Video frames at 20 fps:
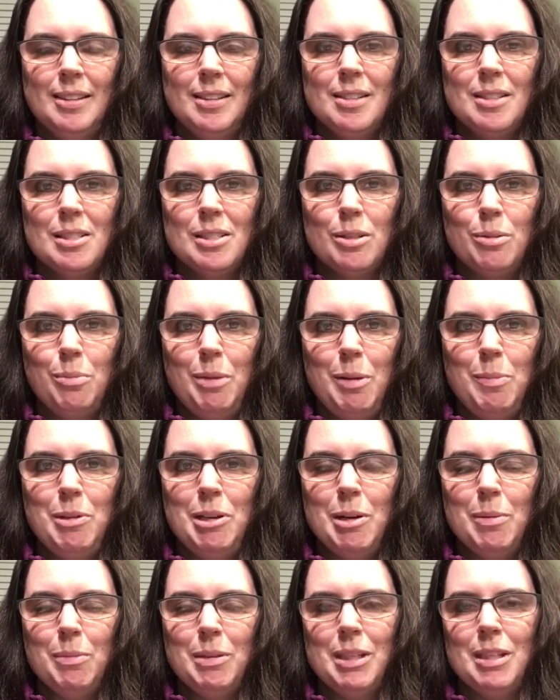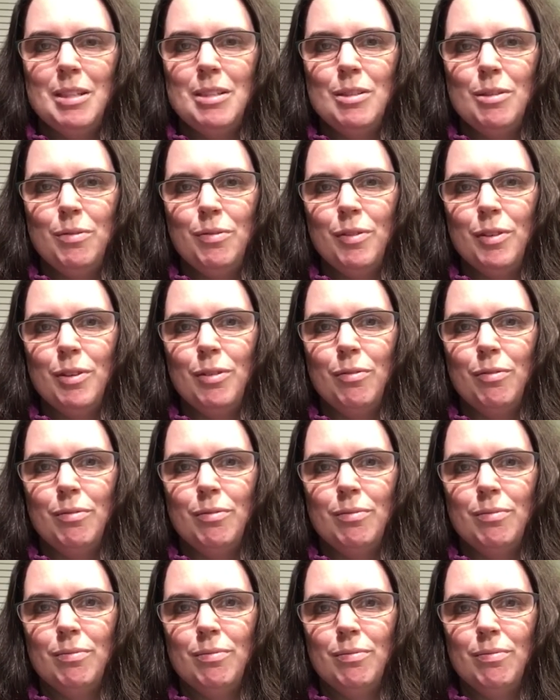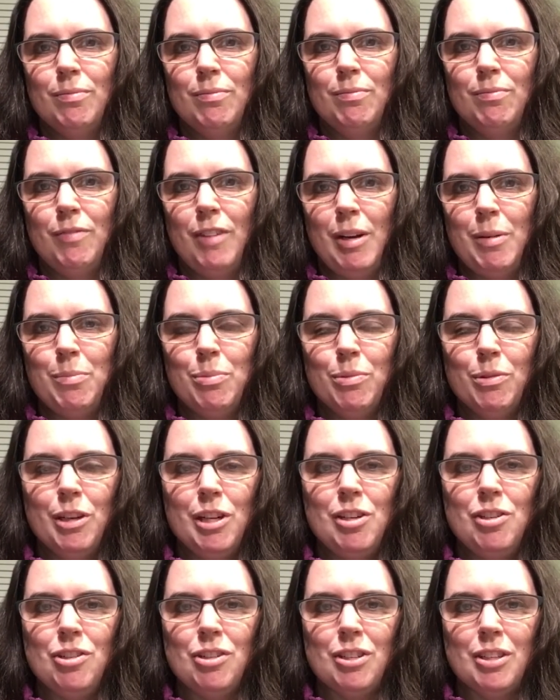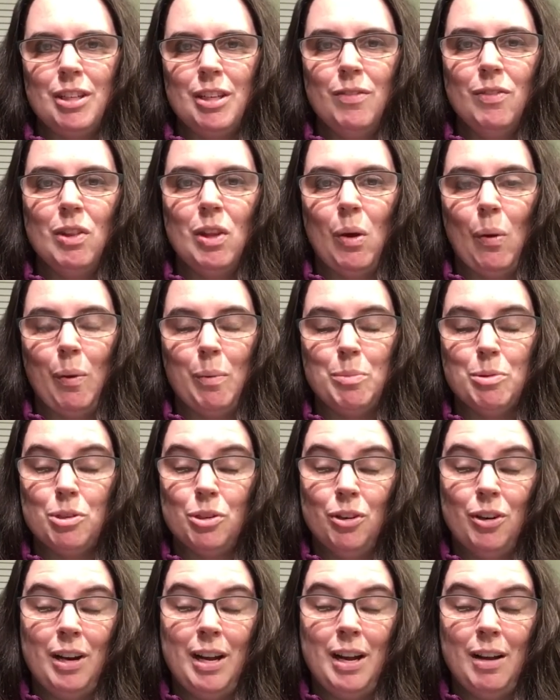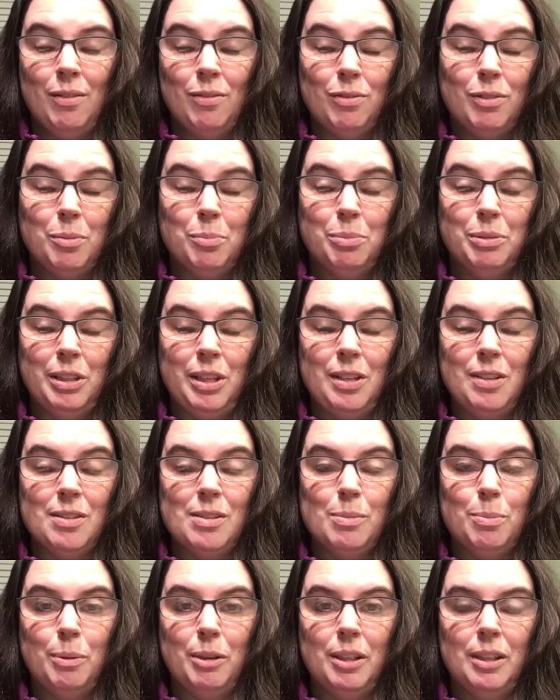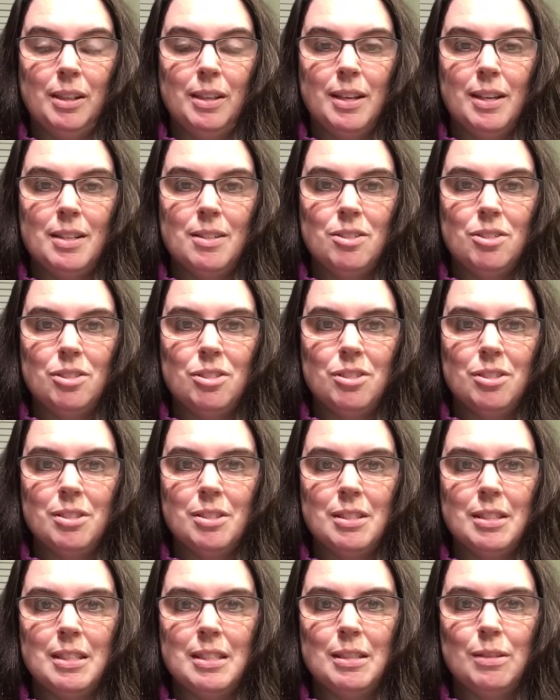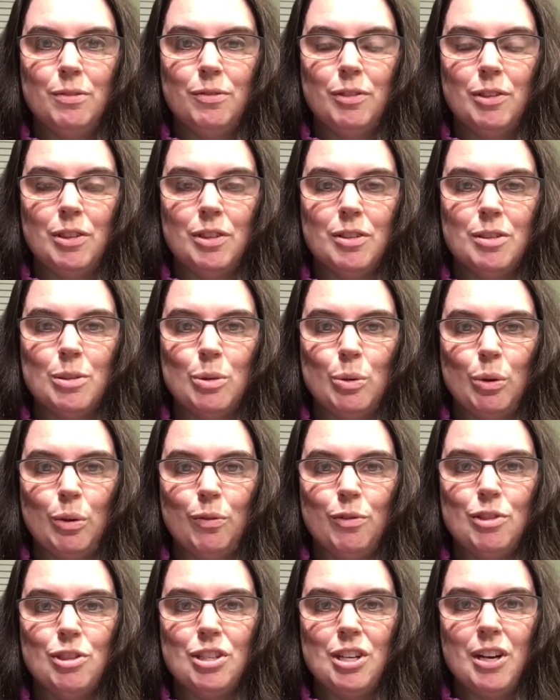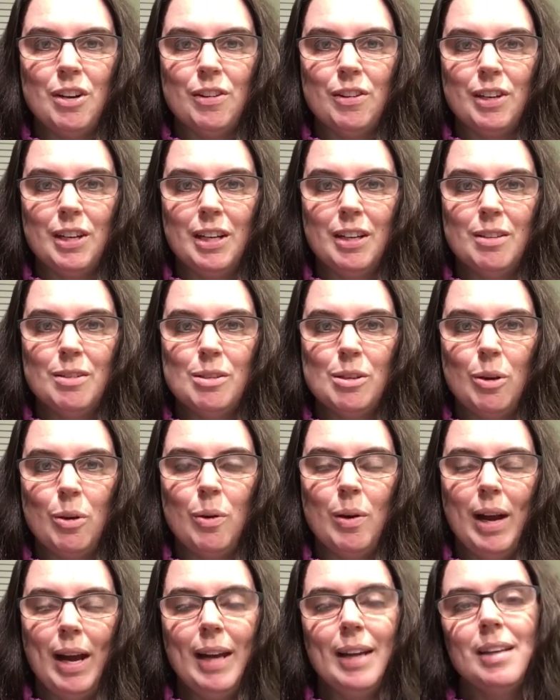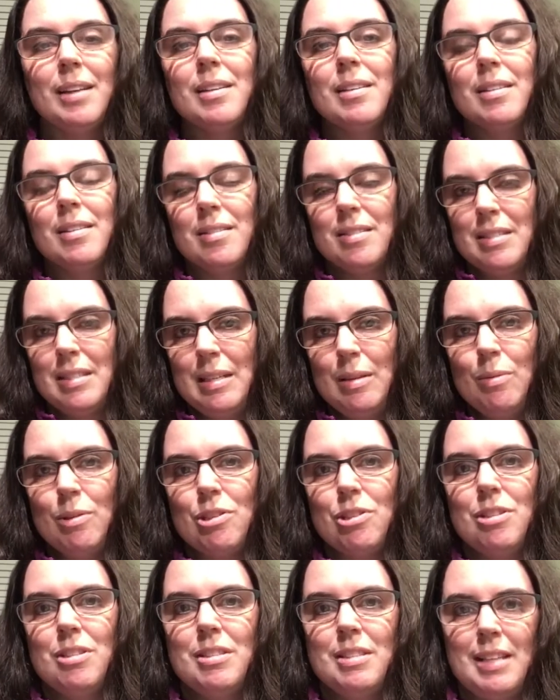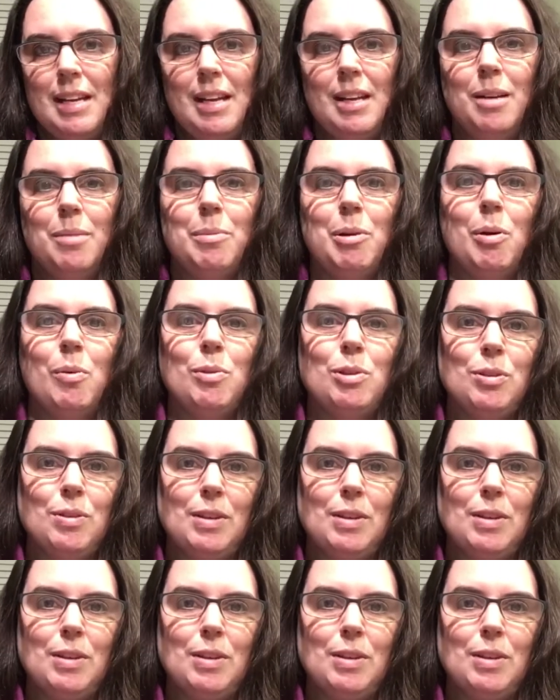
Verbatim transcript: So maybe I'm in a different vibration, even though I'm sure I have complaints, but it's just a different sort of sharing. So I can see what she's saying about when you